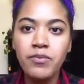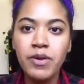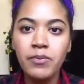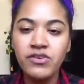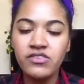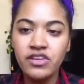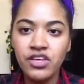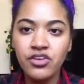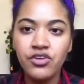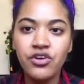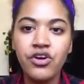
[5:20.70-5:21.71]
in
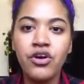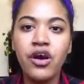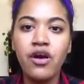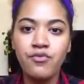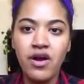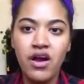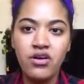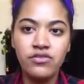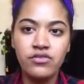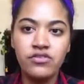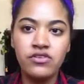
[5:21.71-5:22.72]
particular
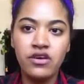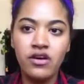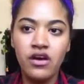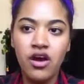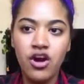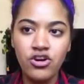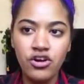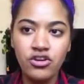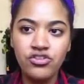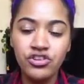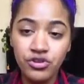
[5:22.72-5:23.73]
around our
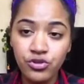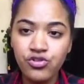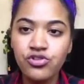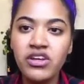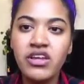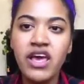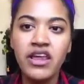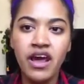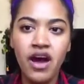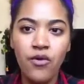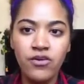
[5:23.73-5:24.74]
children
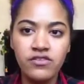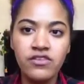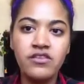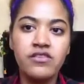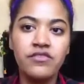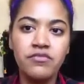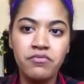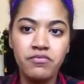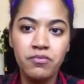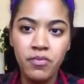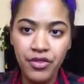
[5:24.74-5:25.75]
and our sense of
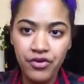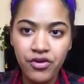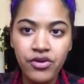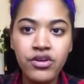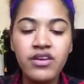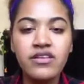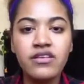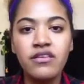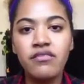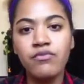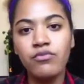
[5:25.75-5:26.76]
motherhood,
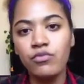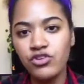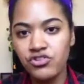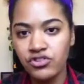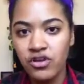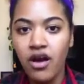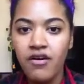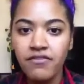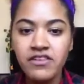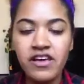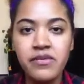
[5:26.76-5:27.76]
and which
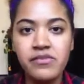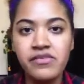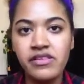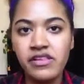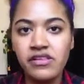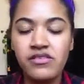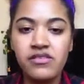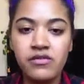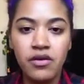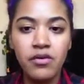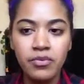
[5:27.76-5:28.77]
oftentimes
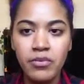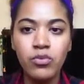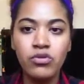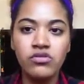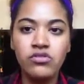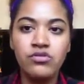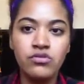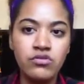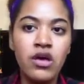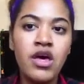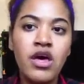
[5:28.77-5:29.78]
leads people
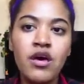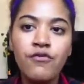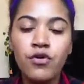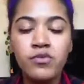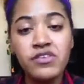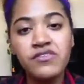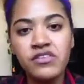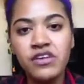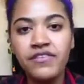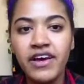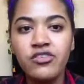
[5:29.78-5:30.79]
to forms of
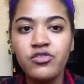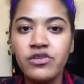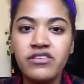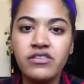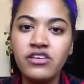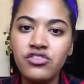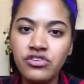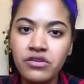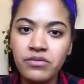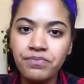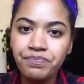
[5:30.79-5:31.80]

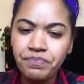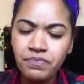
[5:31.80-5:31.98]
self-actualization,